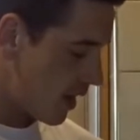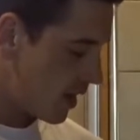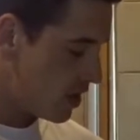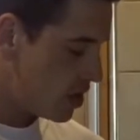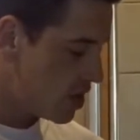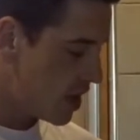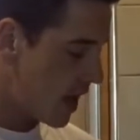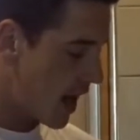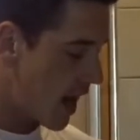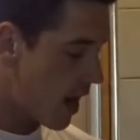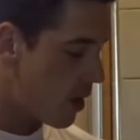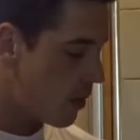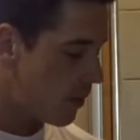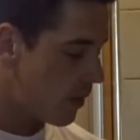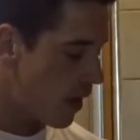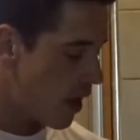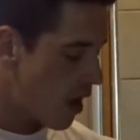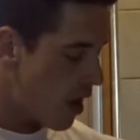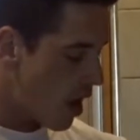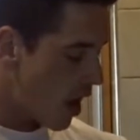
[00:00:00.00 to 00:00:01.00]
Chill out.
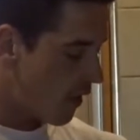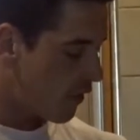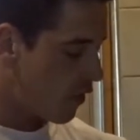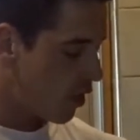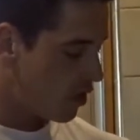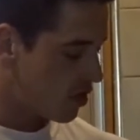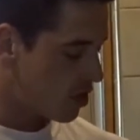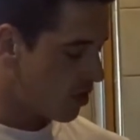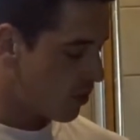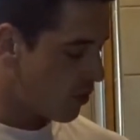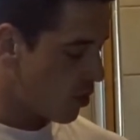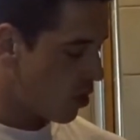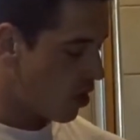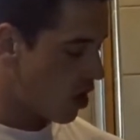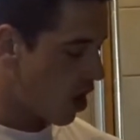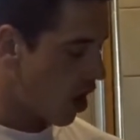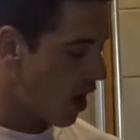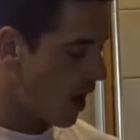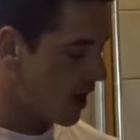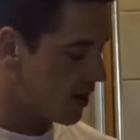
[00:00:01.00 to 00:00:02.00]
I've got some more
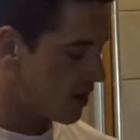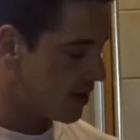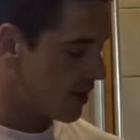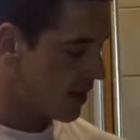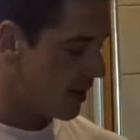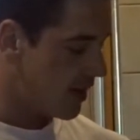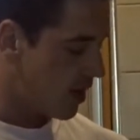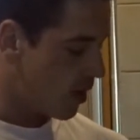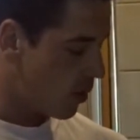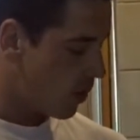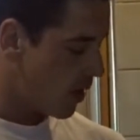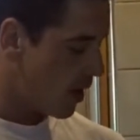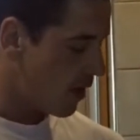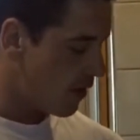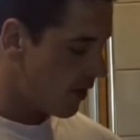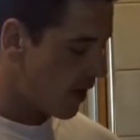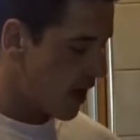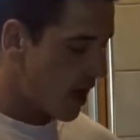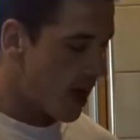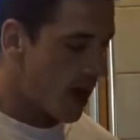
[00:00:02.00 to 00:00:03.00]
clients to deal
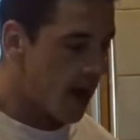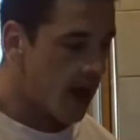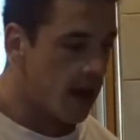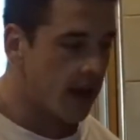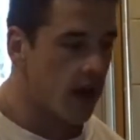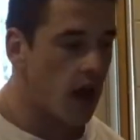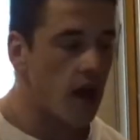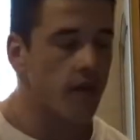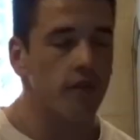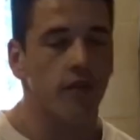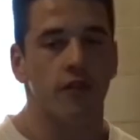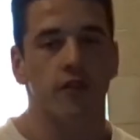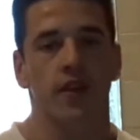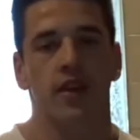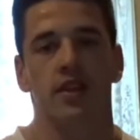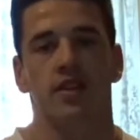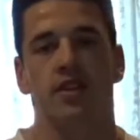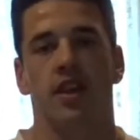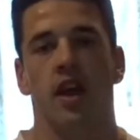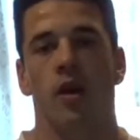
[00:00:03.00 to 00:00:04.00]
with and other
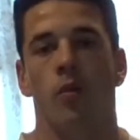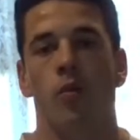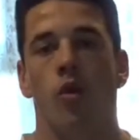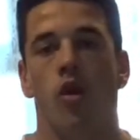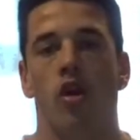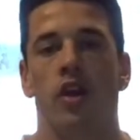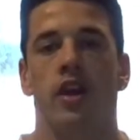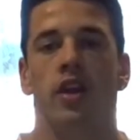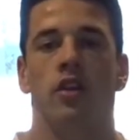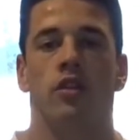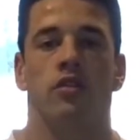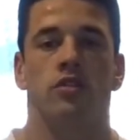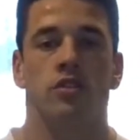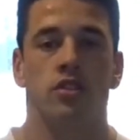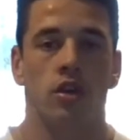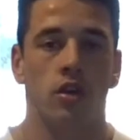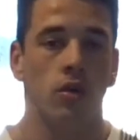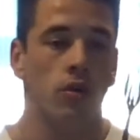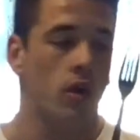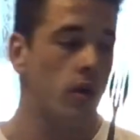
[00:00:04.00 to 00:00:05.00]
things that I'm working on.
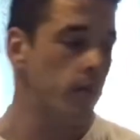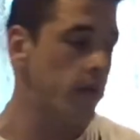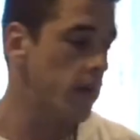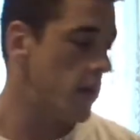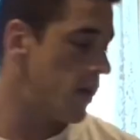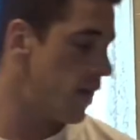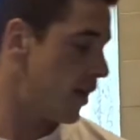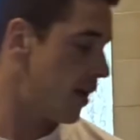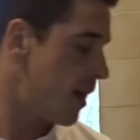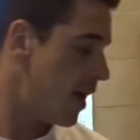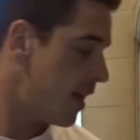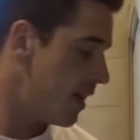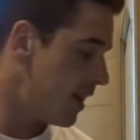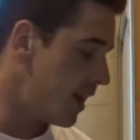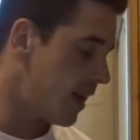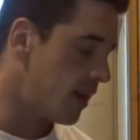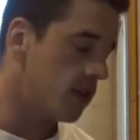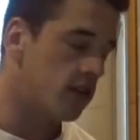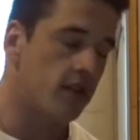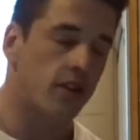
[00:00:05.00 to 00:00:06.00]
So I'm going to
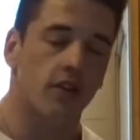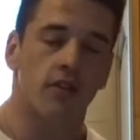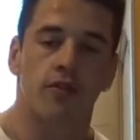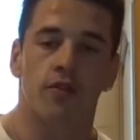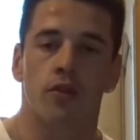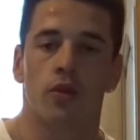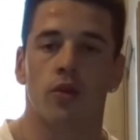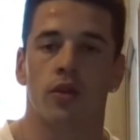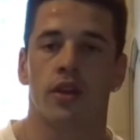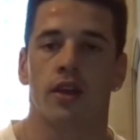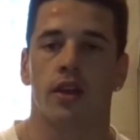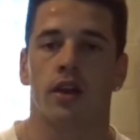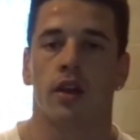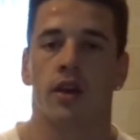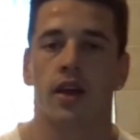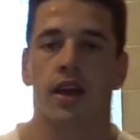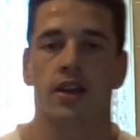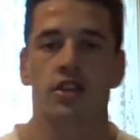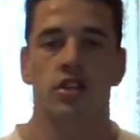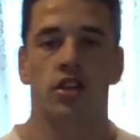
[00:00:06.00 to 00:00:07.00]
dig into this food and
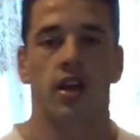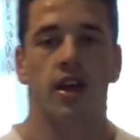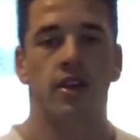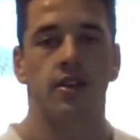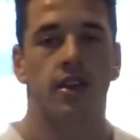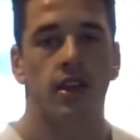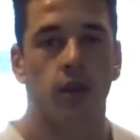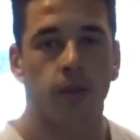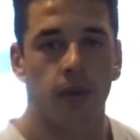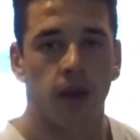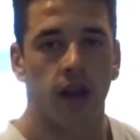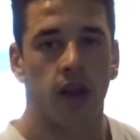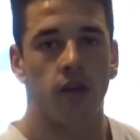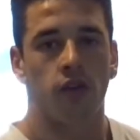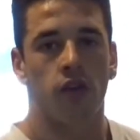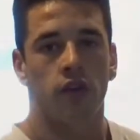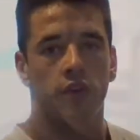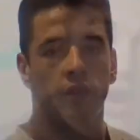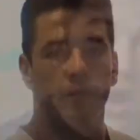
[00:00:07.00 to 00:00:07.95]
I'll catch you guys a little bit later on.